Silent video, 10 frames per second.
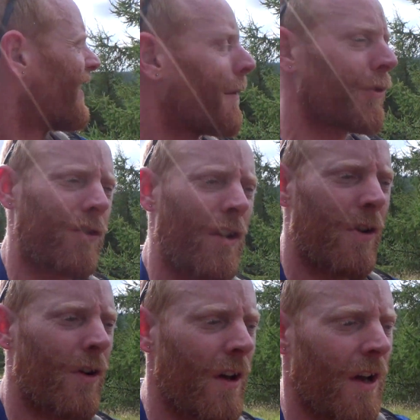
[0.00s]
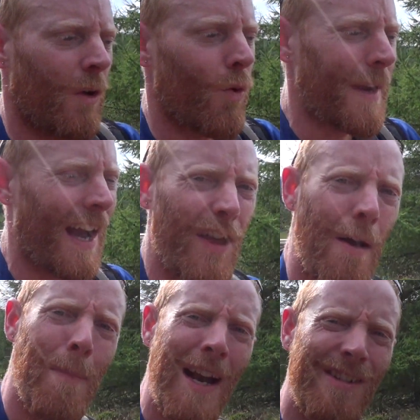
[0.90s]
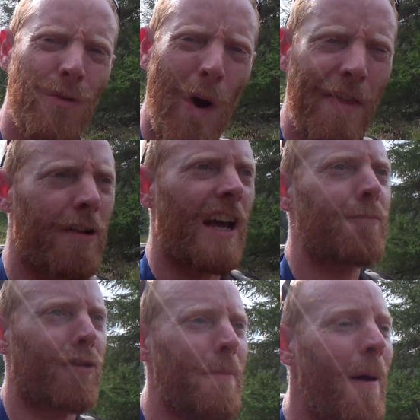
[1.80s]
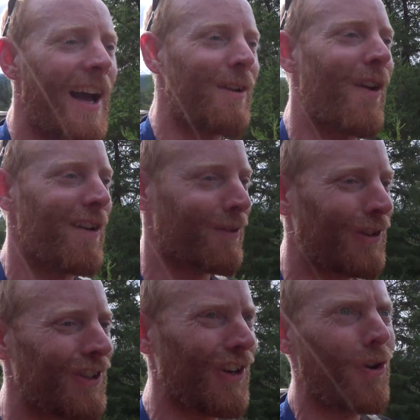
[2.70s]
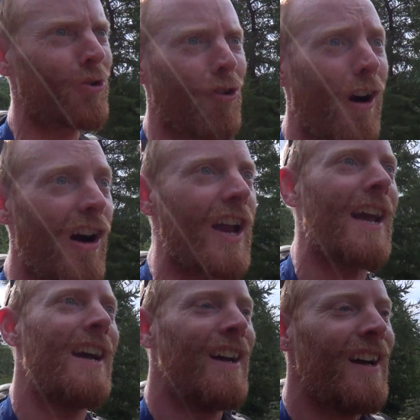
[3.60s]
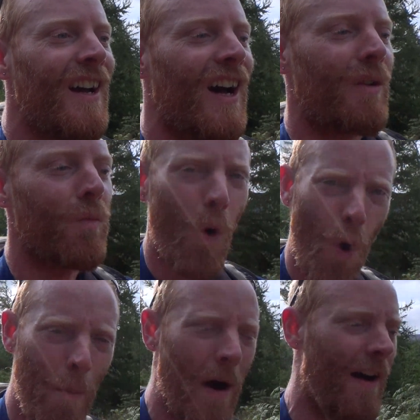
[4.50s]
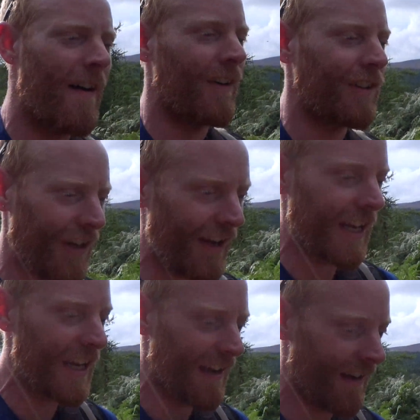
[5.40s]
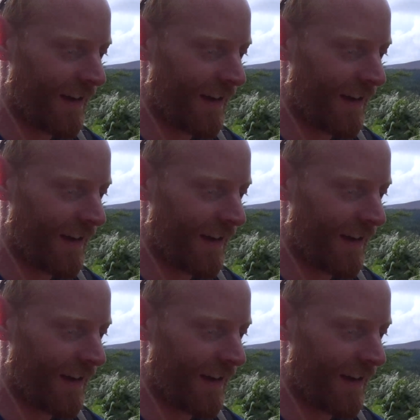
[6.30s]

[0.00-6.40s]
That was when we had that amazing weather in April and May, where it's so dry and warm, sunny,